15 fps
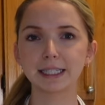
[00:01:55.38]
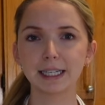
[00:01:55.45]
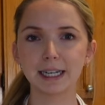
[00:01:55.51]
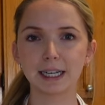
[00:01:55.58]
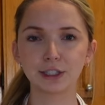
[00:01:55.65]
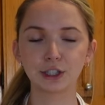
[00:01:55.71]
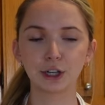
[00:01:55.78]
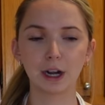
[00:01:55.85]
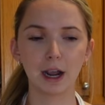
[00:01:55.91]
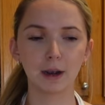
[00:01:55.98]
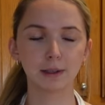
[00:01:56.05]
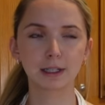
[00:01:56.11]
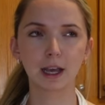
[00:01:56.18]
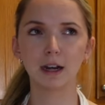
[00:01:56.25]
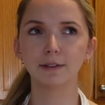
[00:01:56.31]
said yesterday, I
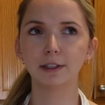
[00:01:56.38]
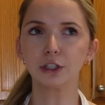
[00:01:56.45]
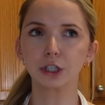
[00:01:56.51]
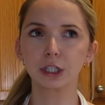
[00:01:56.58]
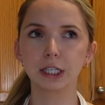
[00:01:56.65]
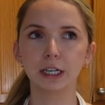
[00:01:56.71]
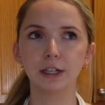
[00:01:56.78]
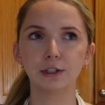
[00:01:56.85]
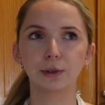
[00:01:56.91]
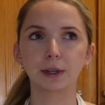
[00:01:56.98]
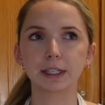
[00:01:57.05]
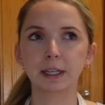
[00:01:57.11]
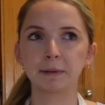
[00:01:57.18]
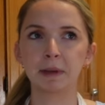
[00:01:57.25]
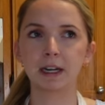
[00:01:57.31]
was kind of interested in doing
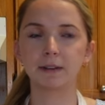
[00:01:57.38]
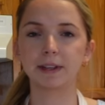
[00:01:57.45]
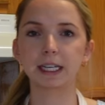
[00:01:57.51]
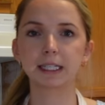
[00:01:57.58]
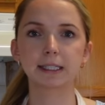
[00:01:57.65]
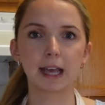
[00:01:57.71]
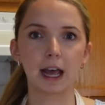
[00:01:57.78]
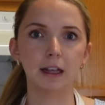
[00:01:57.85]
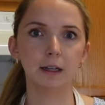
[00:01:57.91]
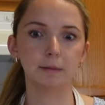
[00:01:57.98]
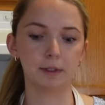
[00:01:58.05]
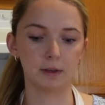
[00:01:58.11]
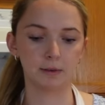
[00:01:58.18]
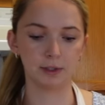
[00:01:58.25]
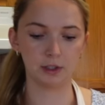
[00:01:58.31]
some kind of like
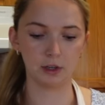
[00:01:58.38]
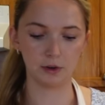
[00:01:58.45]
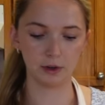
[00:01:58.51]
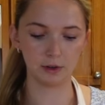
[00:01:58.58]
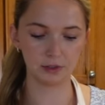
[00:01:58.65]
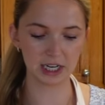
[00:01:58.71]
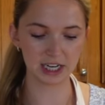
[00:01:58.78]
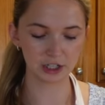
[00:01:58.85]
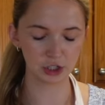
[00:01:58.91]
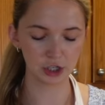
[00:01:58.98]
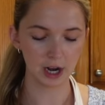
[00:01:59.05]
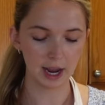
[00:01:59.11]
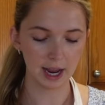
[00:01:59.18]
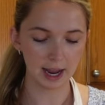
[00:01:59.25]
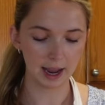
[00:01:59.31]
scallops and risotto
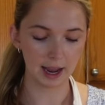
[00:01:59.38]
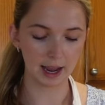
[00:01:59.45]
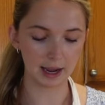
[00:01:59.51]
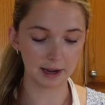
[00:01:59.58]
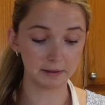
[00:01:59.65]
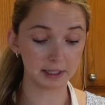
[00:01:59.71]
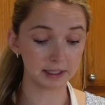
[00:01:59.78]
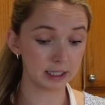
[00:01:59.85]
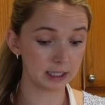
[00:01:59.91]
dish, and that's